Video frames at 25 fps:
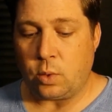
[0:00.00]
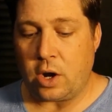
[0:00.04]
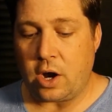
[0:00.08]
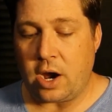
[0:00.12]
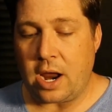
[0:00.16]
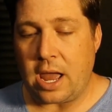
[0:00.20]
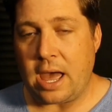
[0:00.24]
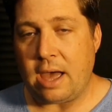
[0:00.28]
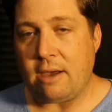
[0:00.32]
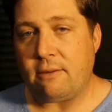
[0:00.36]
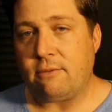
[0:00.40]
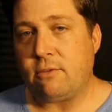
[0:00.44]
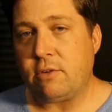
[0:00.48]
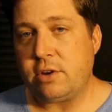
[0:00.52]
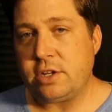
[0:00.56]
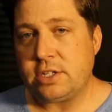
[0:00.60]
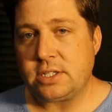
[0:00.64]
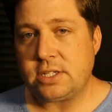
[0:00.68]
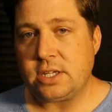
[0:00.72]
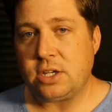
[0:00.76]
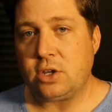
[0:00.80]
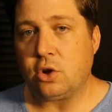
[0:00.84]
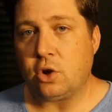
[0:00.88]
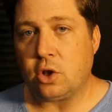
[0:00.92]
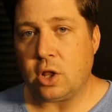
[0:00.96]
where every
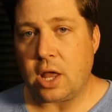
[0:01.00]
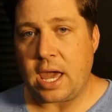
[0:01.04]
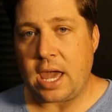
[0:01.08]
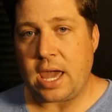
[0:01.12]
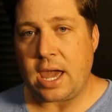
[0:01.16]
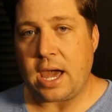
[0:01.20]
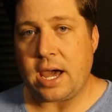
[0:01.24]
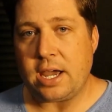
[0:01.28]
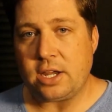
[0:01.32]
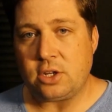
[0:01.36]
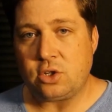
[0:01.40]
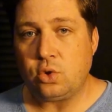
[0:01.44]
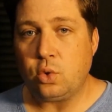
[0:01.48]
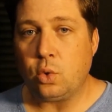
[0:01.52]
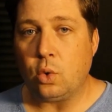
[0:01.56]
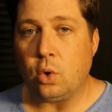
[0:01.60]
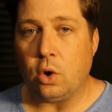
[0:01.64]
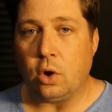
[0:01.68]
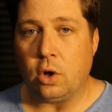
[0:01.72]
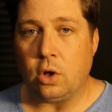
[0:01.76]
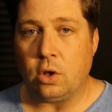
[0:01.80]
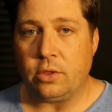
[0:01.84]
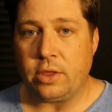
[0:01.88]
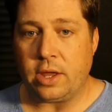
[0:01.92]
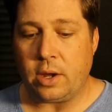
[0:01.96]
single AI
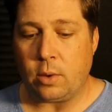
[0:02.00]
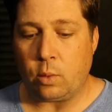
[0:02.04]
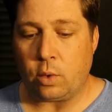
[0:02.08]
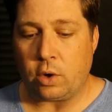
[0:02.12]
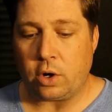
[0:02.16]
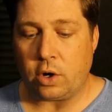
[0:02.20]
tool that